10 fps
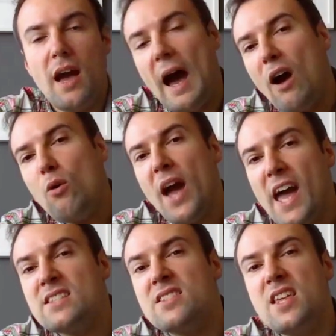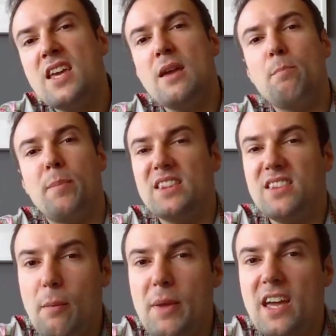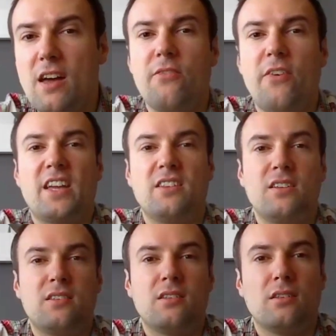How has the pandemic affected?